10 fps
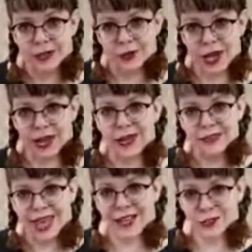Okay,
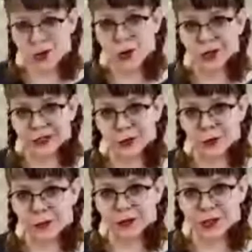that's totally
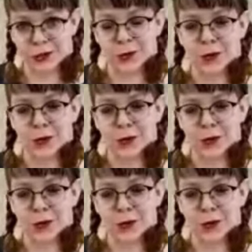doable too.